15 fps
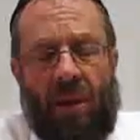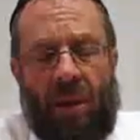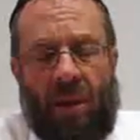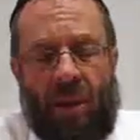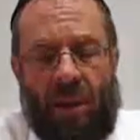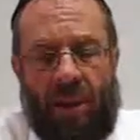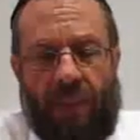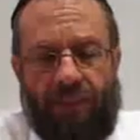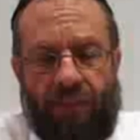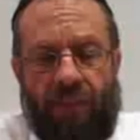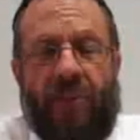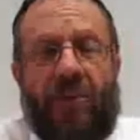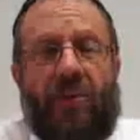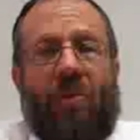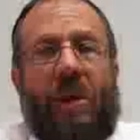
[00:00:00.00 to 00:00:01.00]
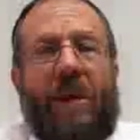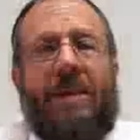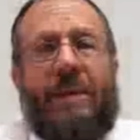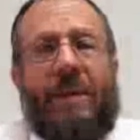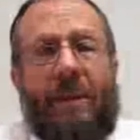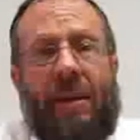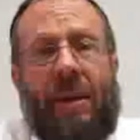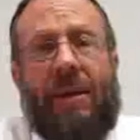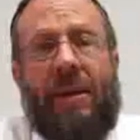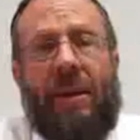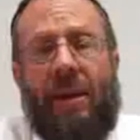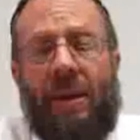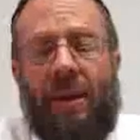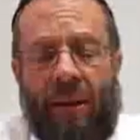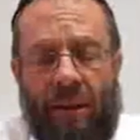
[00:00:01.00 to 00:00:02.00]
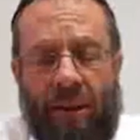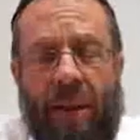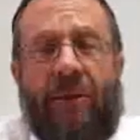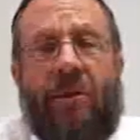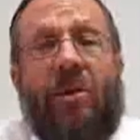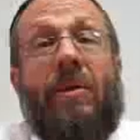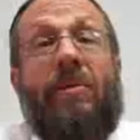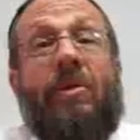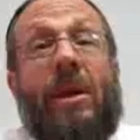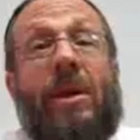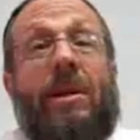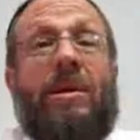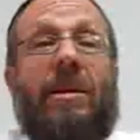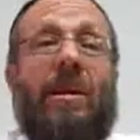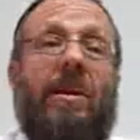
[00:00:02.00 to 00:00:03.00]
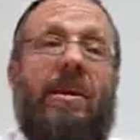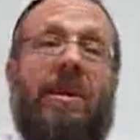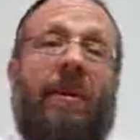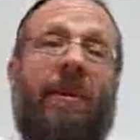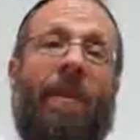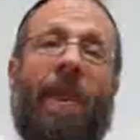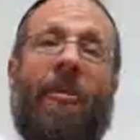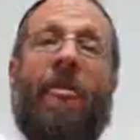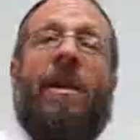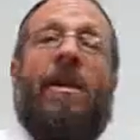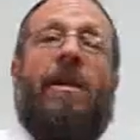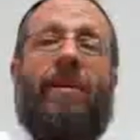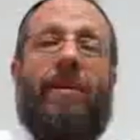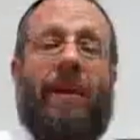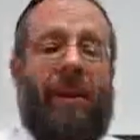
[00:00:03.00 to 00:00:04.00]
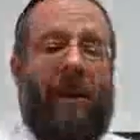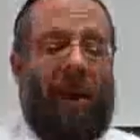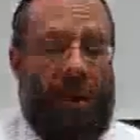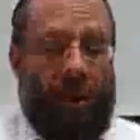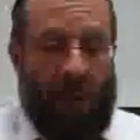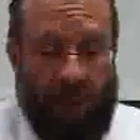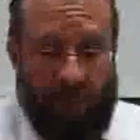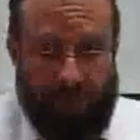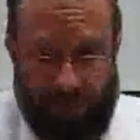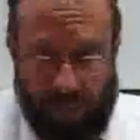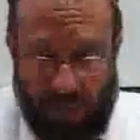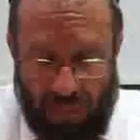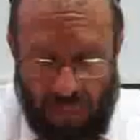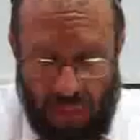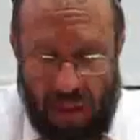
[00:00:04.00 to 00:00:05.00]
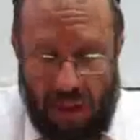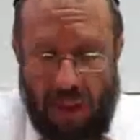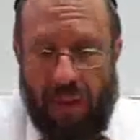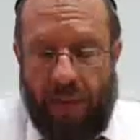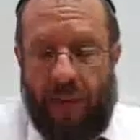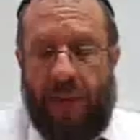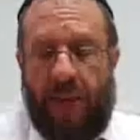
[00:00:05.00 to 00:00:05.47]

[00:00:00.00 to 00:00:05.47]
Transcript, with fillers: um, portrays it in the lectures of Genesis, the um, the